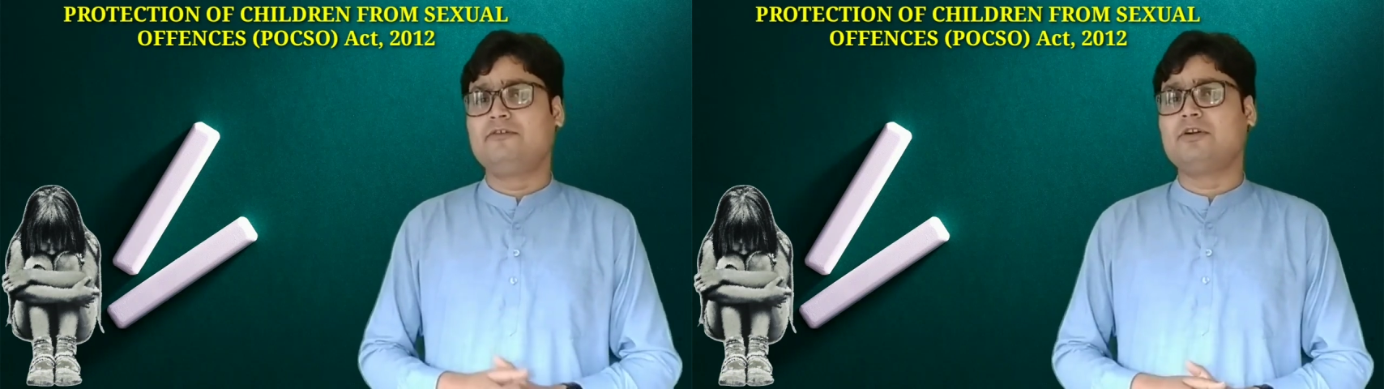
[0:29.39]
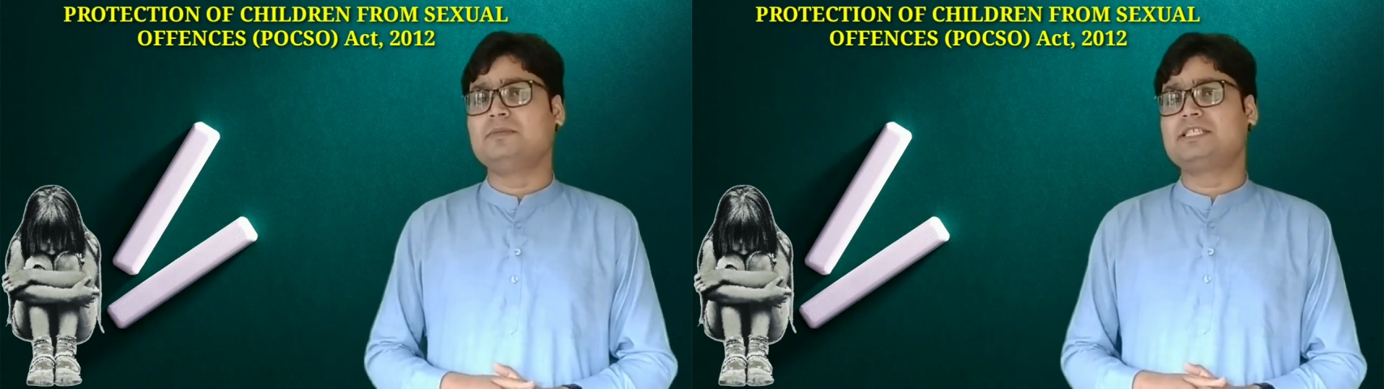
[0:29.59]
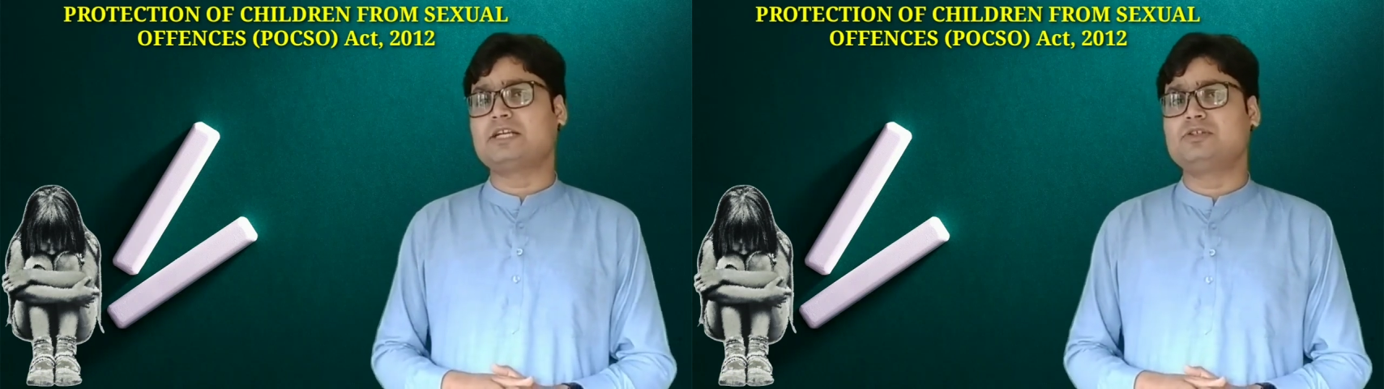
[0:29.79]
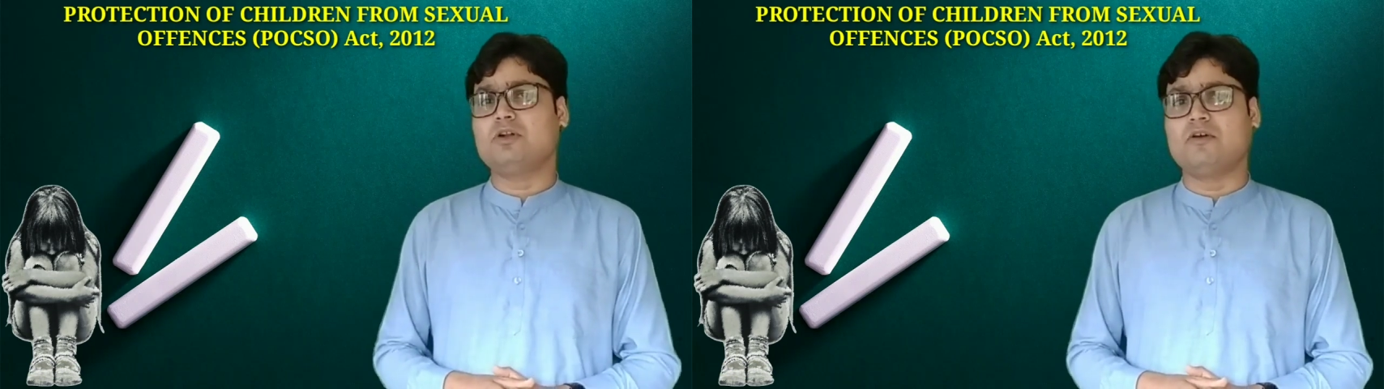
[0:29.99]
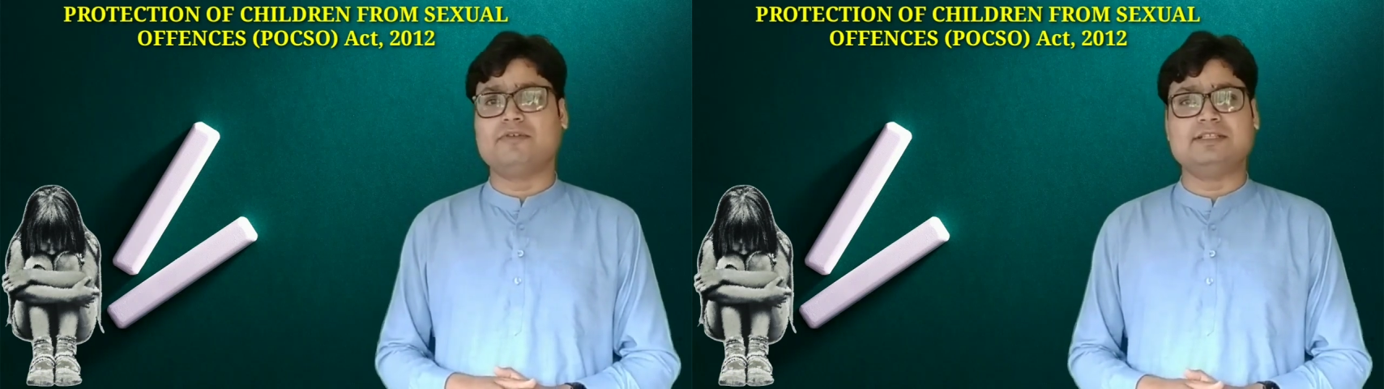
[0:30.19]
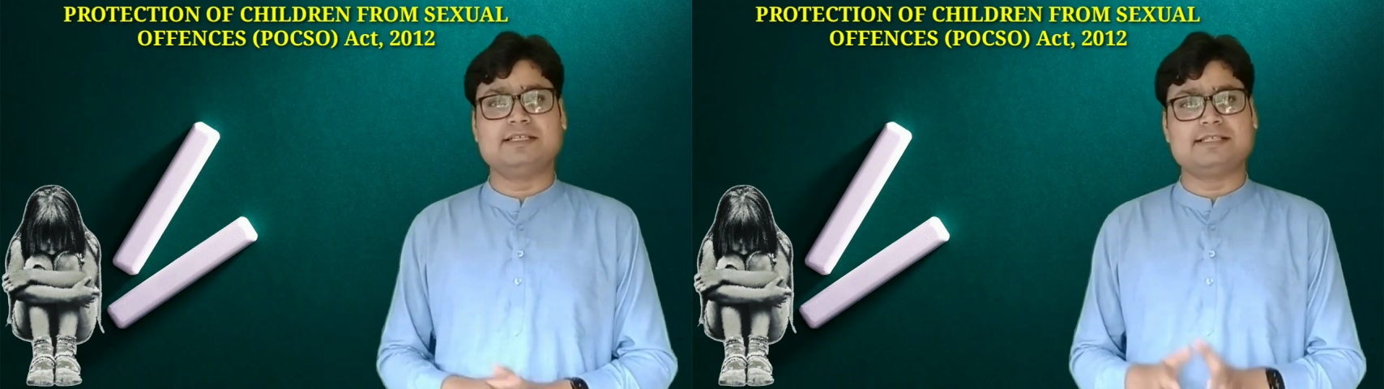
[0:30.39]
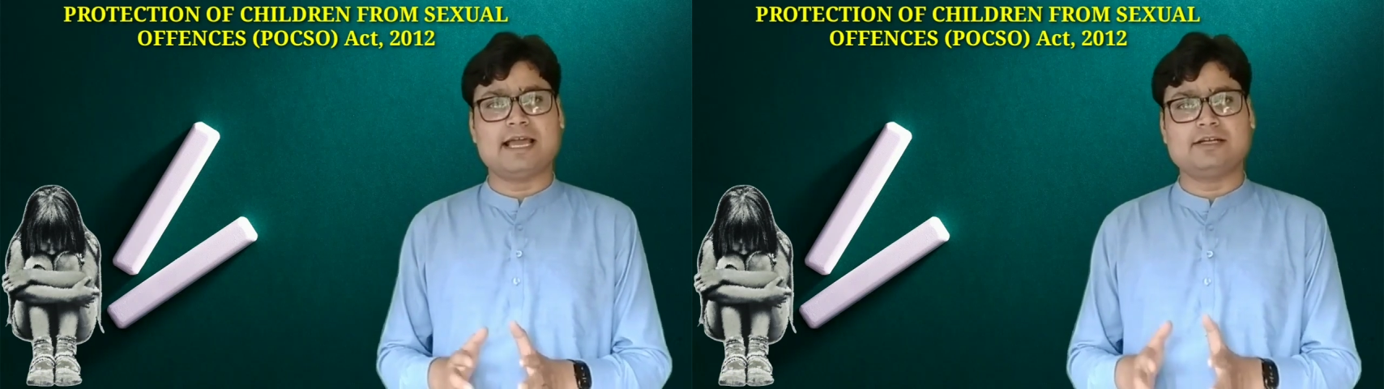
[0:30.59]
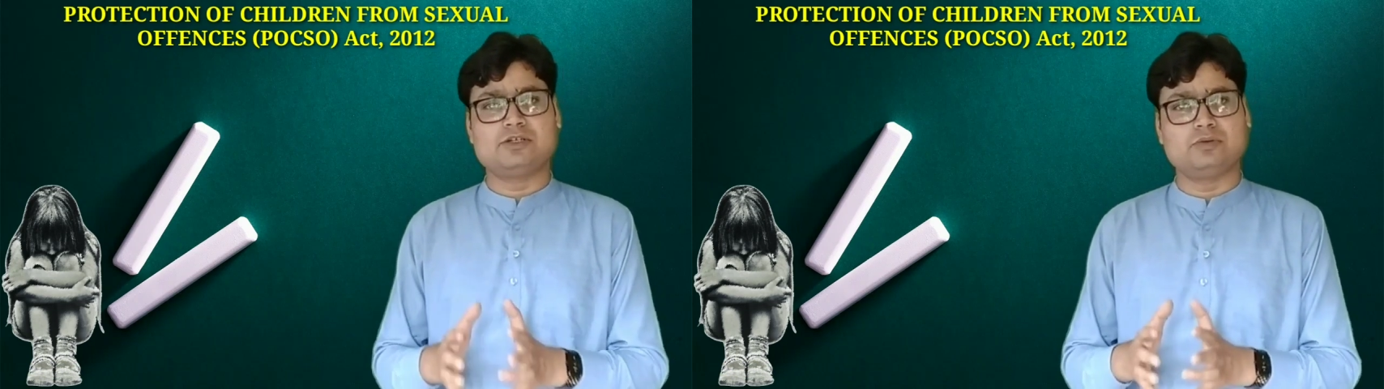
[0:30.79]
from Sexual Offences
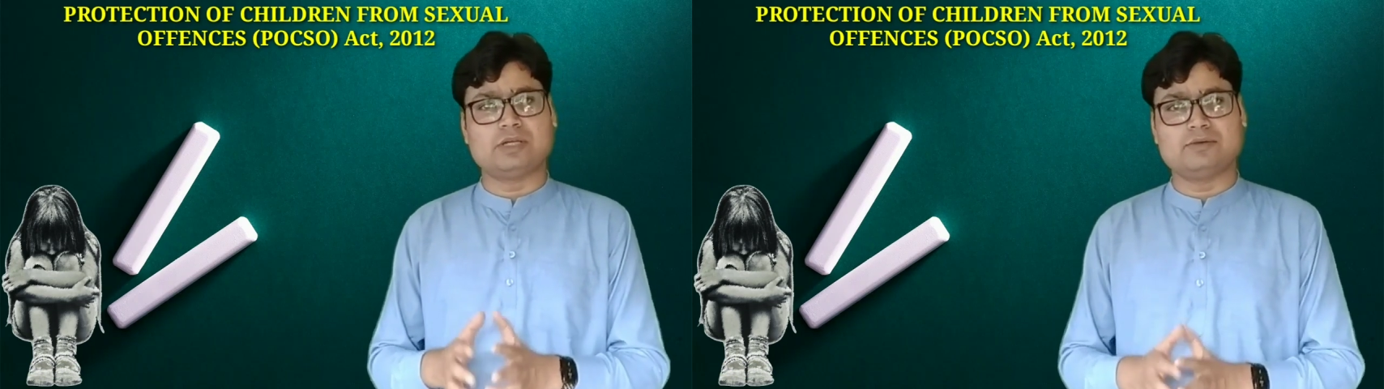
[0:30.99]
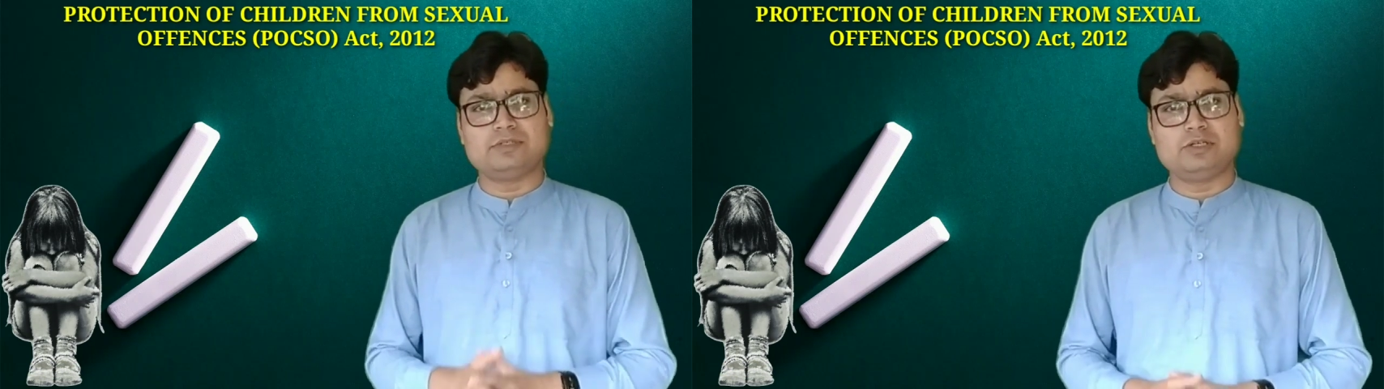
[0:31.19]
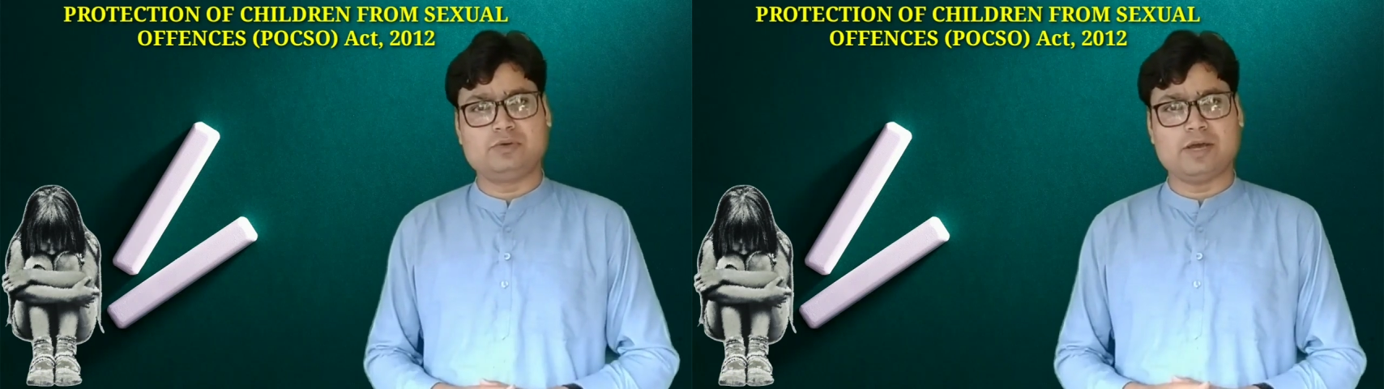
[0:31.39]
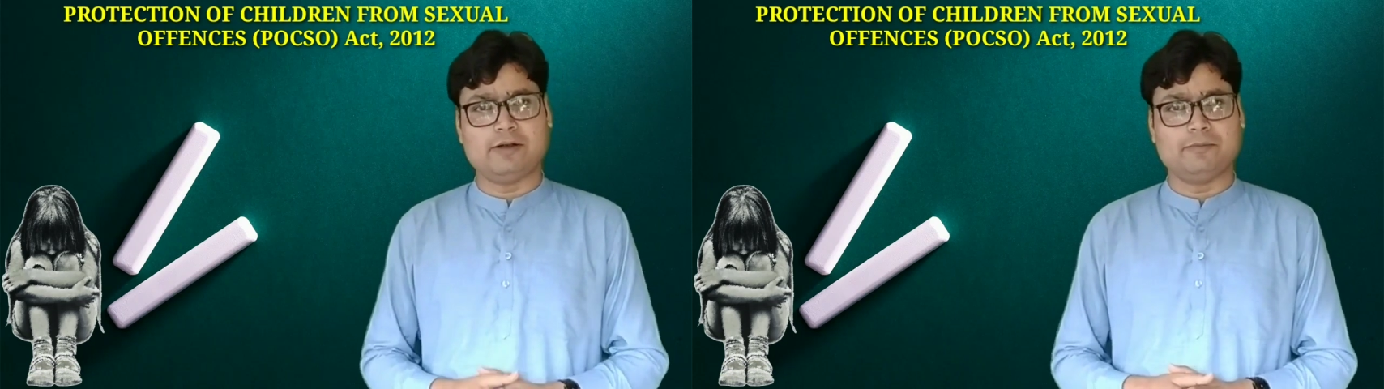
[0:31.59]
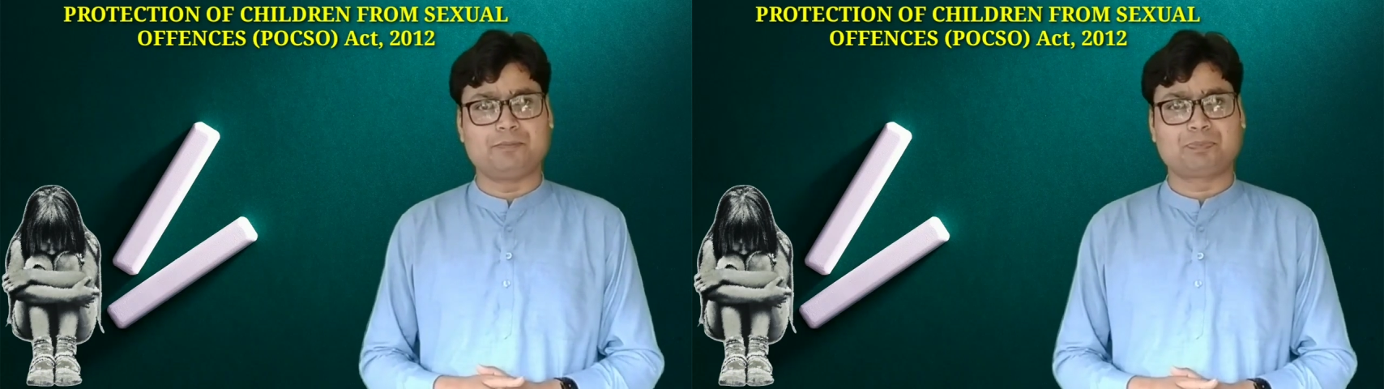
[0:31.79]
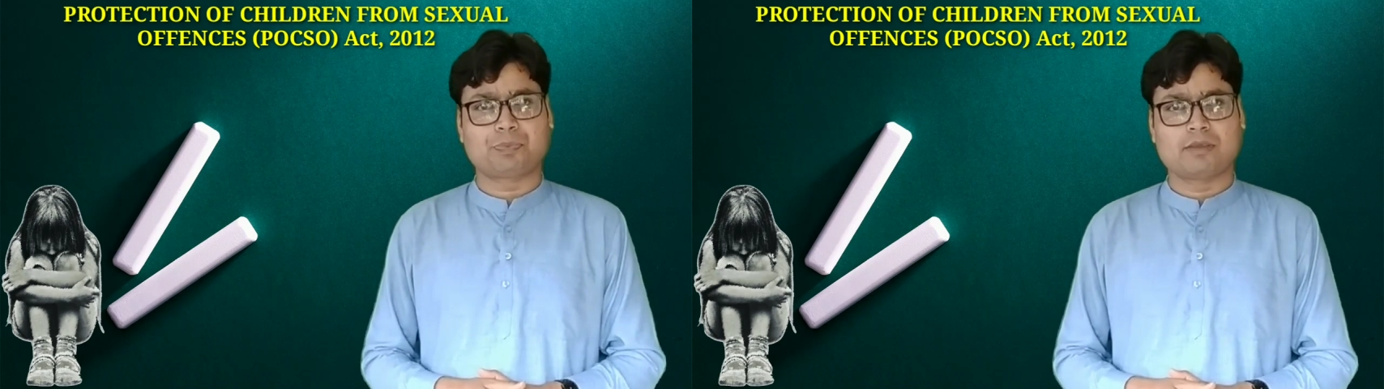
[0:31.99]
Act 2012.